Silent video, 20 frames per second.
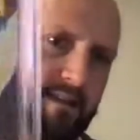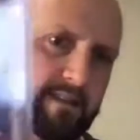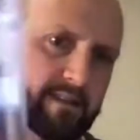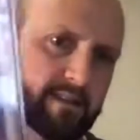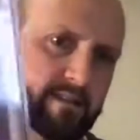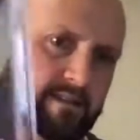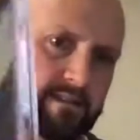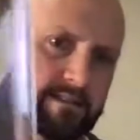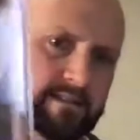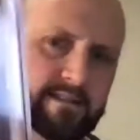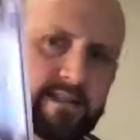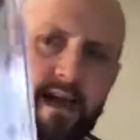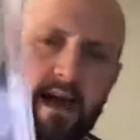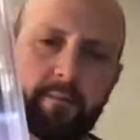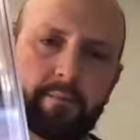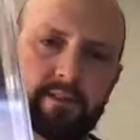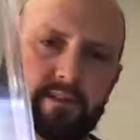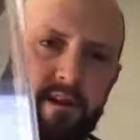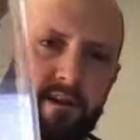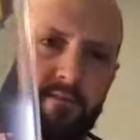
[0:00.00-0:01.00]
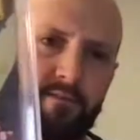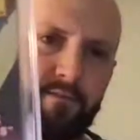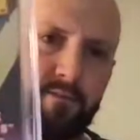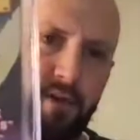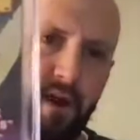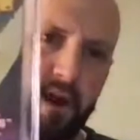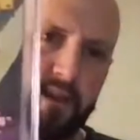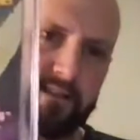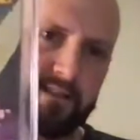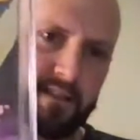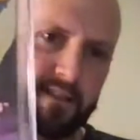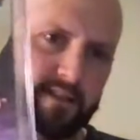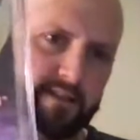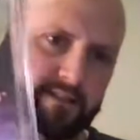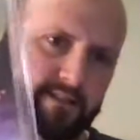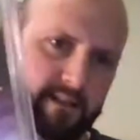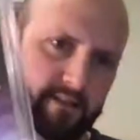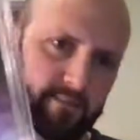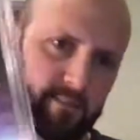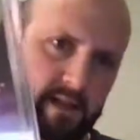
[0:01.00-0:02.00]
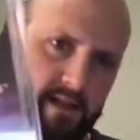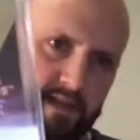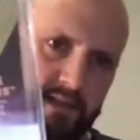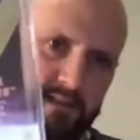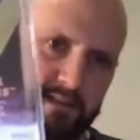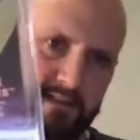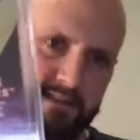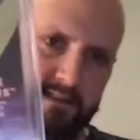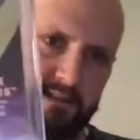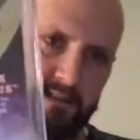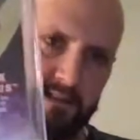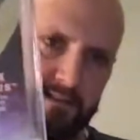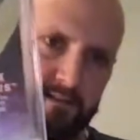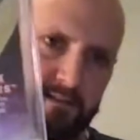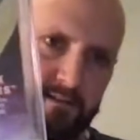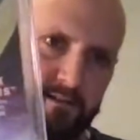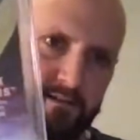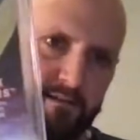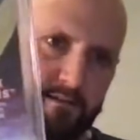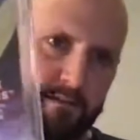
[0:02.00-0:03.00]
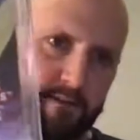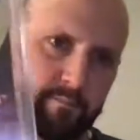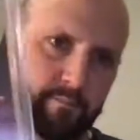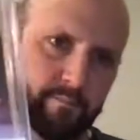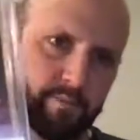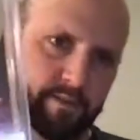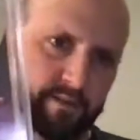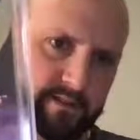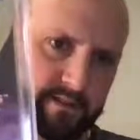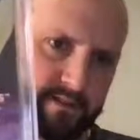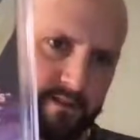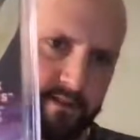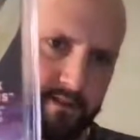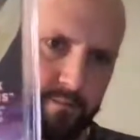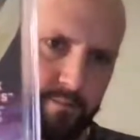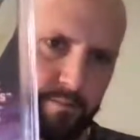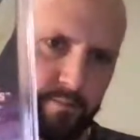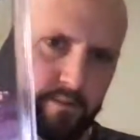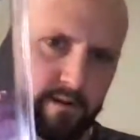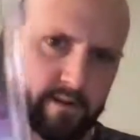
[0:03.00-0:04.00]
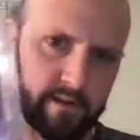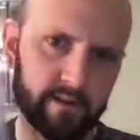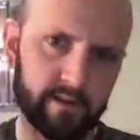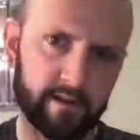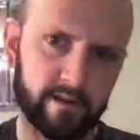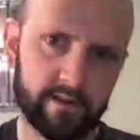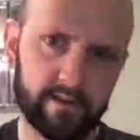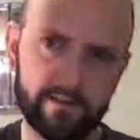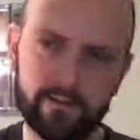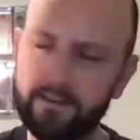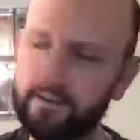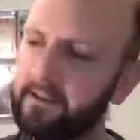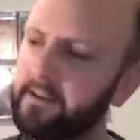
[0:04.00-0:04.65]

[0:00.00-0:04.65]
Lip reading: the slab is all frosty. It's like making these like little thumbprints on the